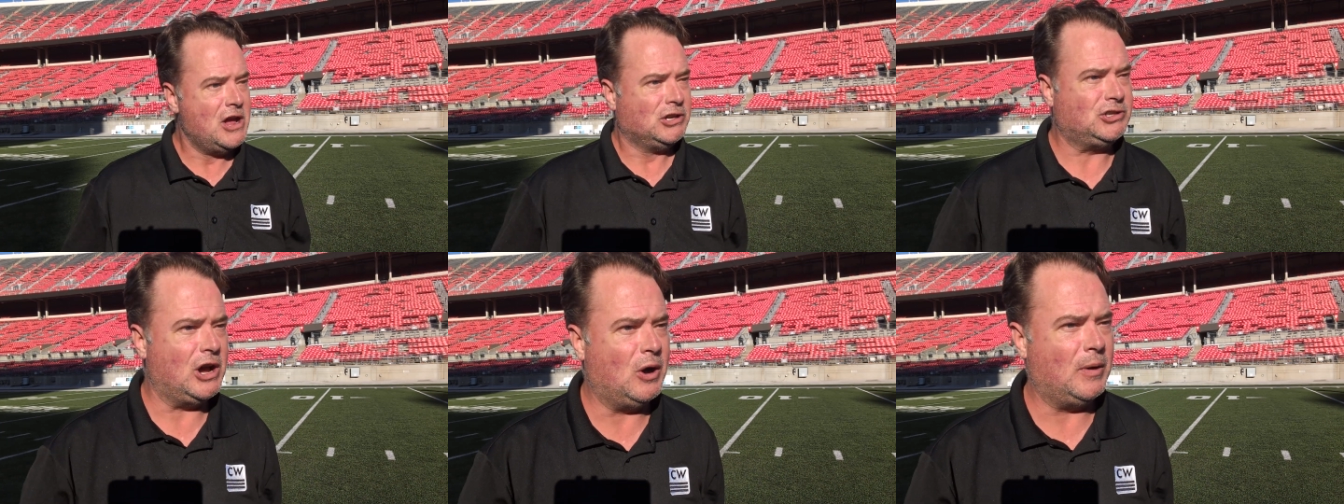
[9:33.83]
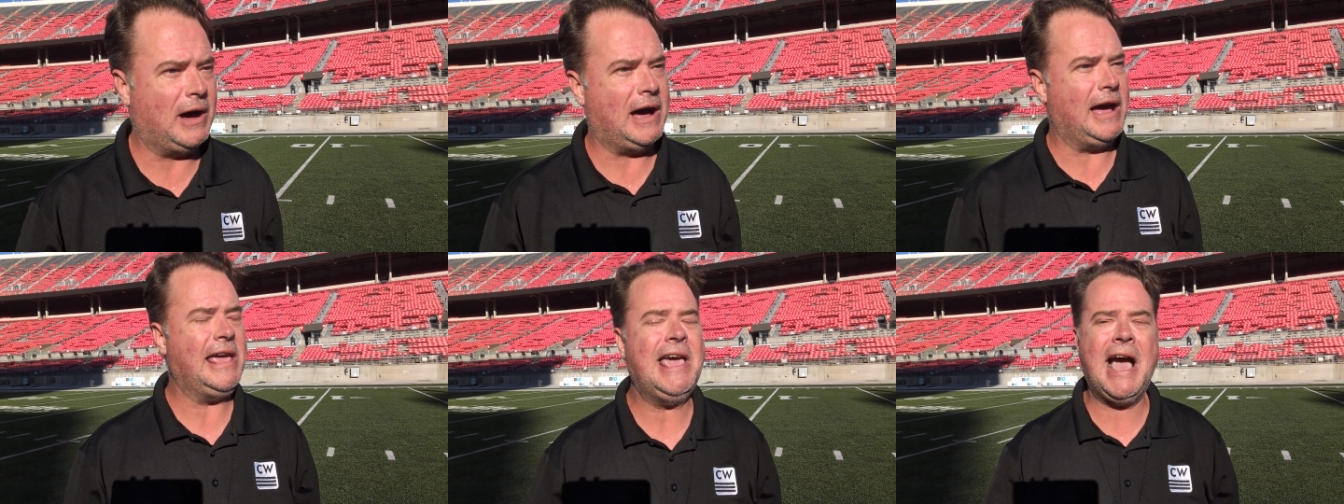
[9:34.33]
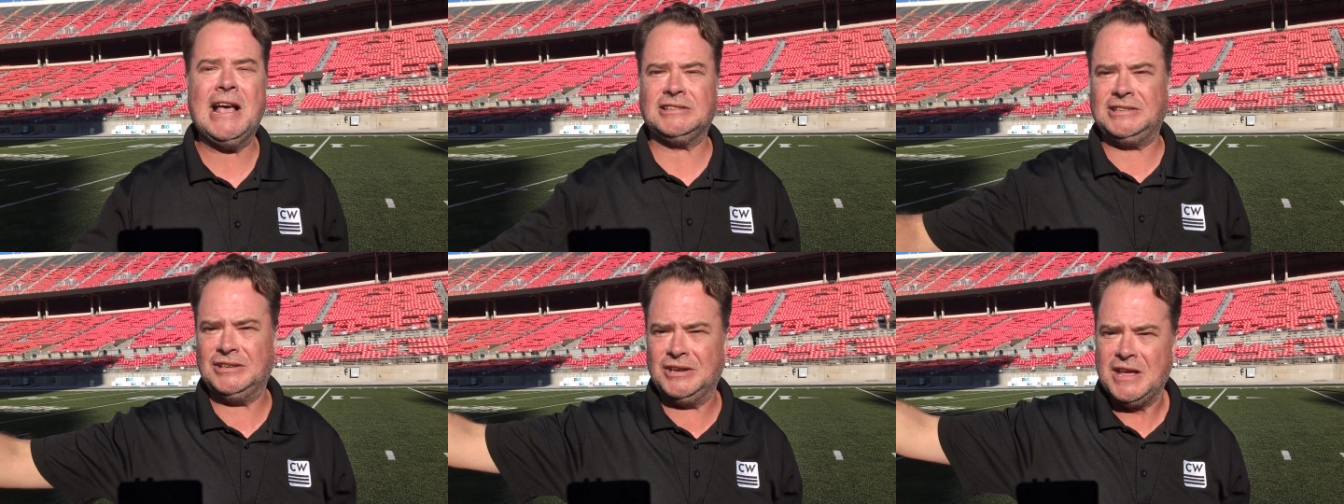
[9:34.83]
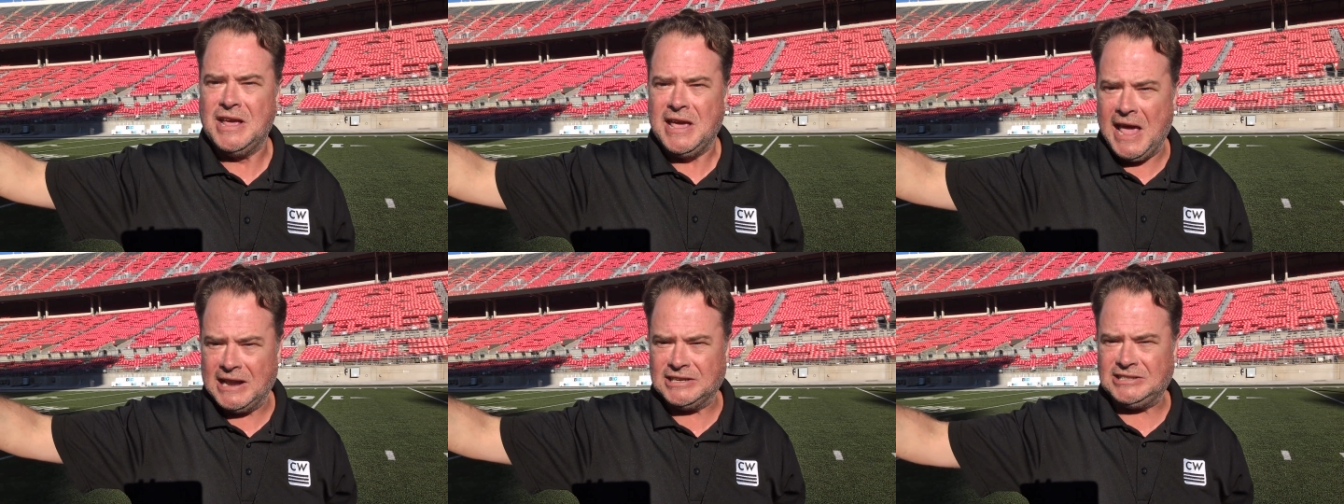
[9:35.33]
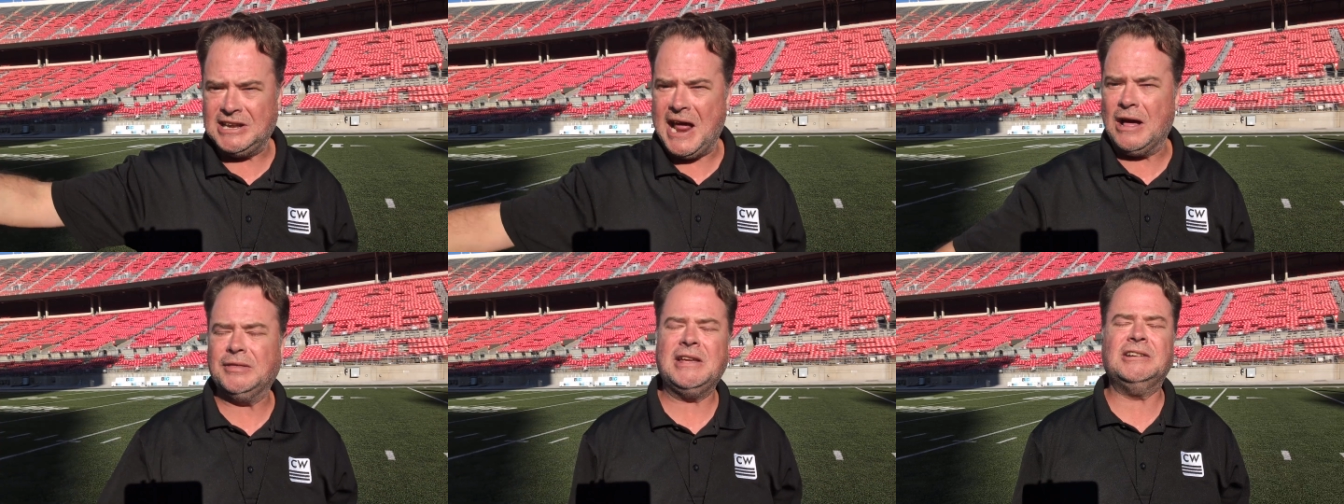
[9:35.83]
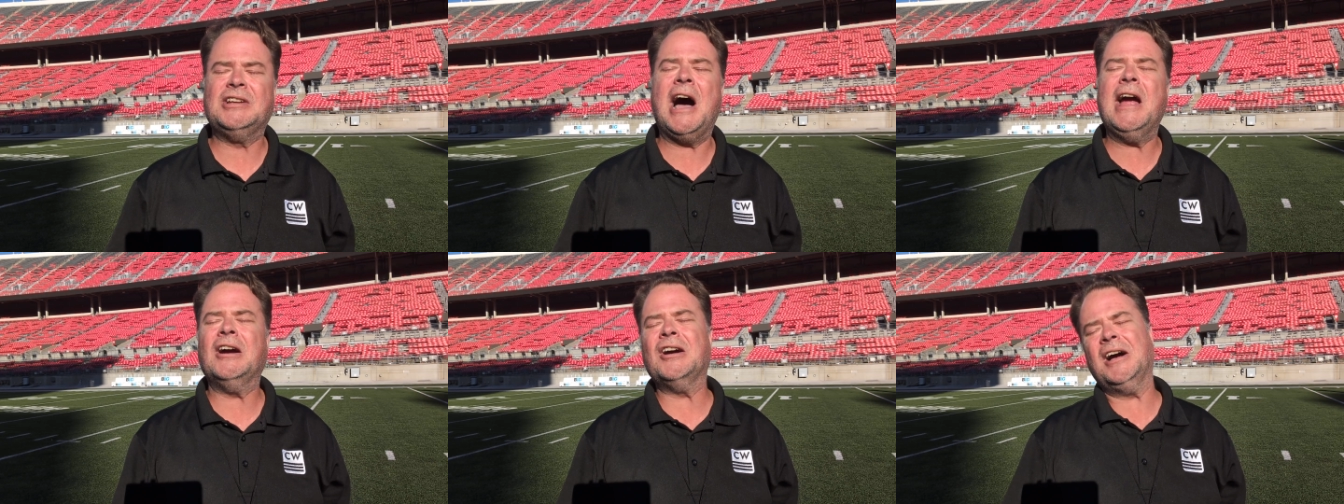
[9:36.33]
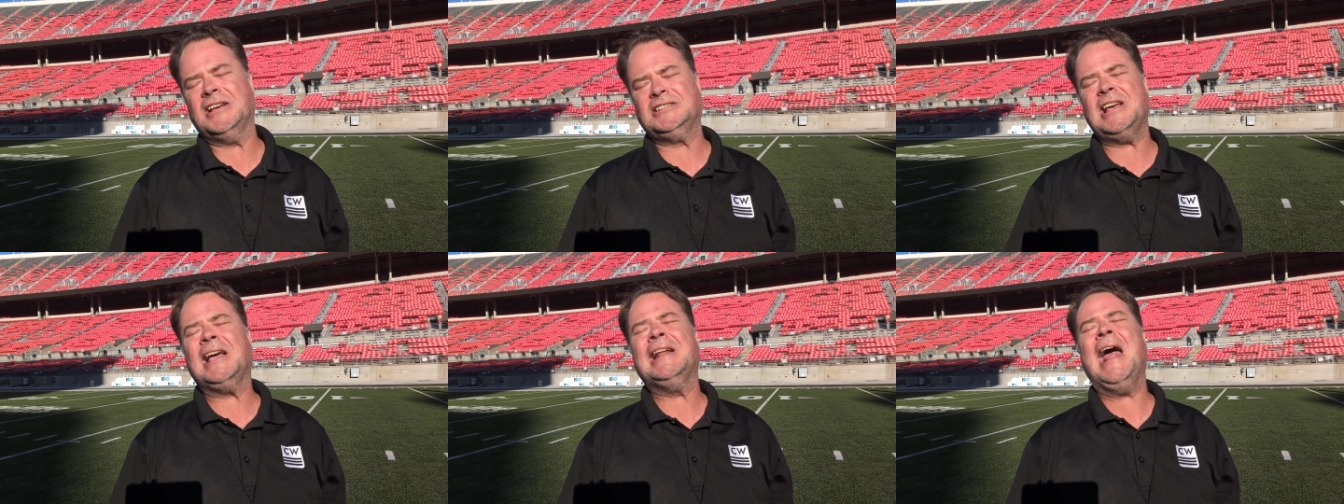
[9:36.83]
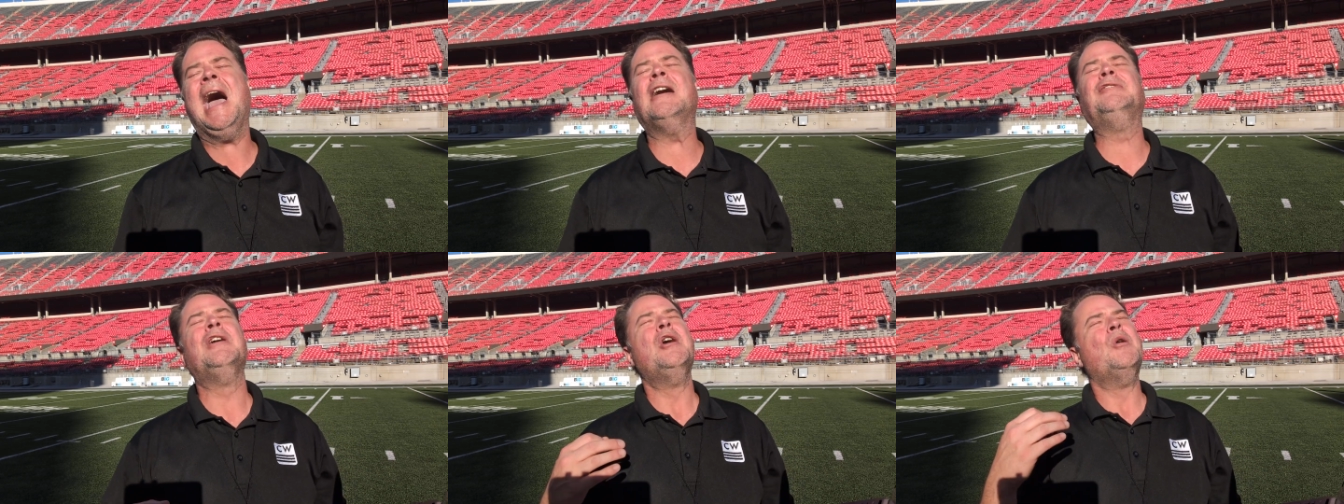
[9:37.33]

So he had to sit out the entire second half,